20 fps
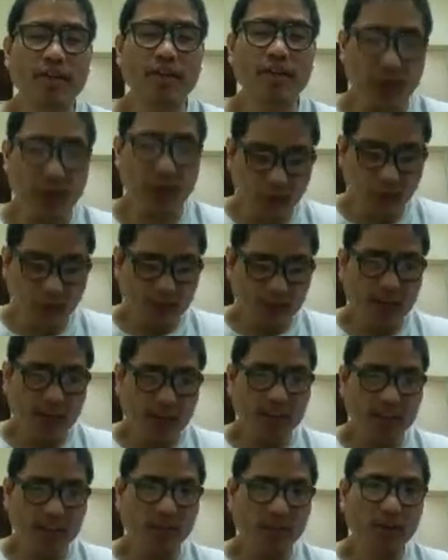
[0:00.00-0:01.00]
and their
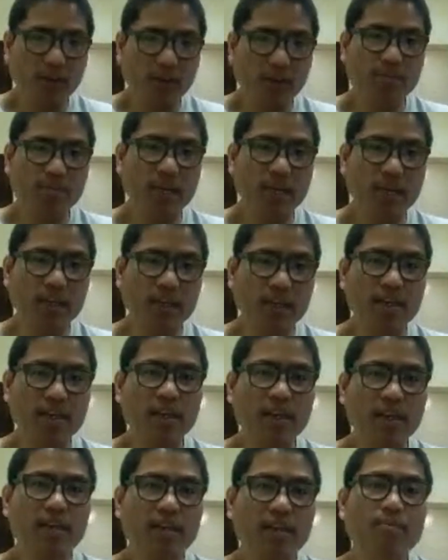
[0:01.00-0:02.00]
waistline is very big
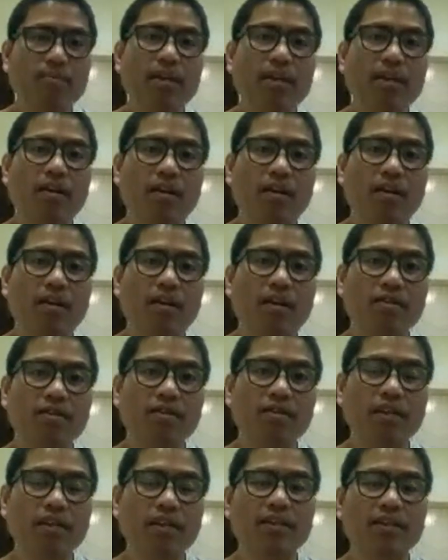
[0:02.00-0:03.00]

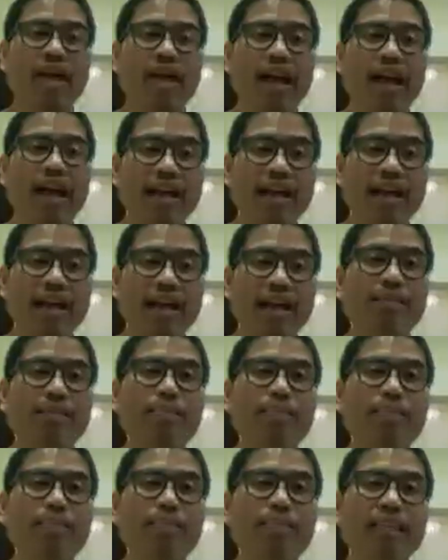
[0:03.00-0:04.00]
because that has
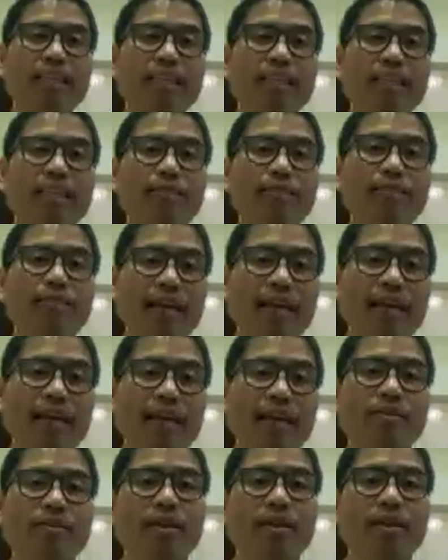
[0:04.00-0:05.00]
a body
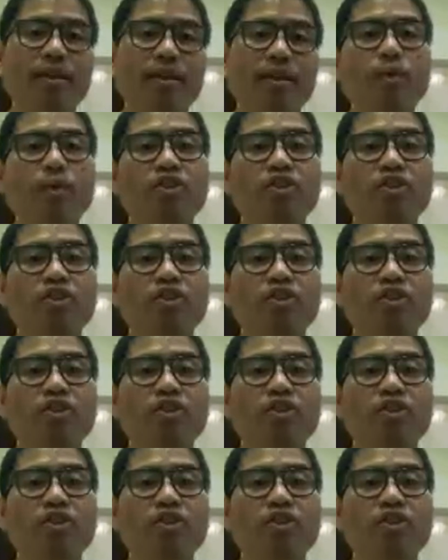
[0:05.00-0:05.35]
fats,